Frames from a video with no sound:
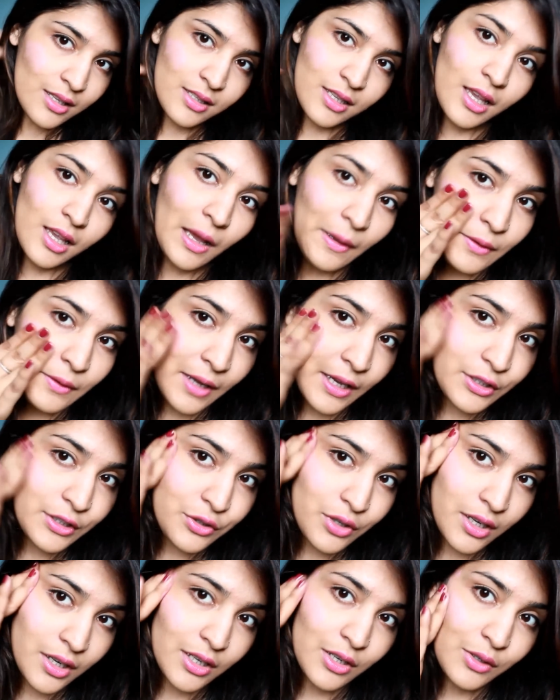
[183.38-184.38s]
See how
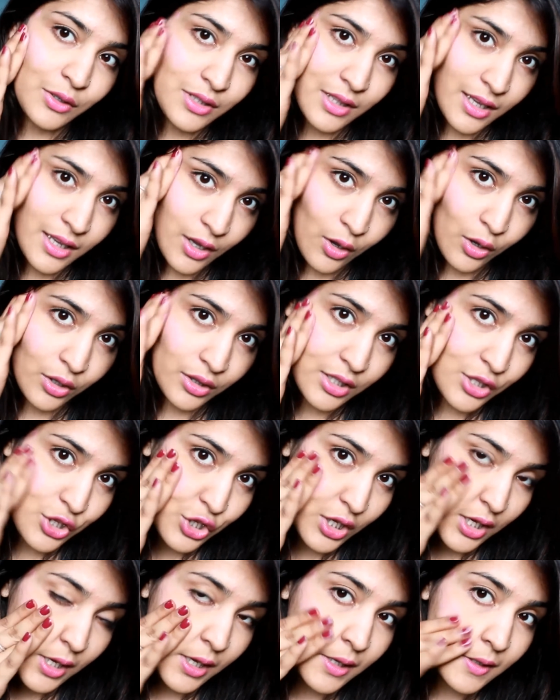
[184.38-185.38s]
natural it looks like on the
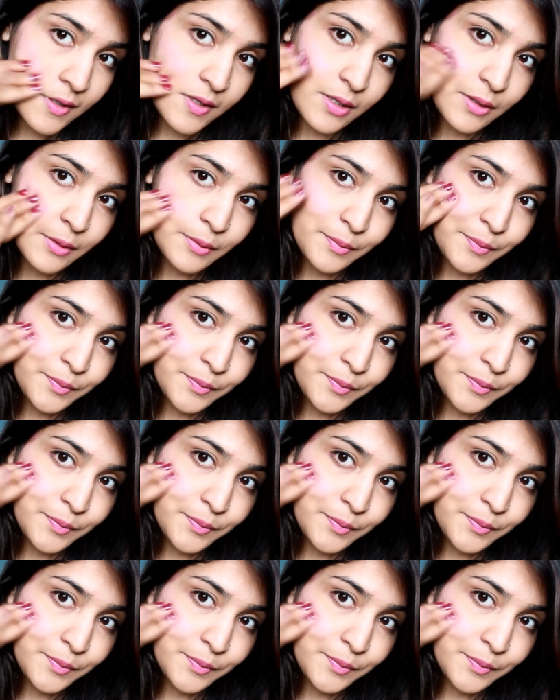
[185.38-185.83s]
cheeks?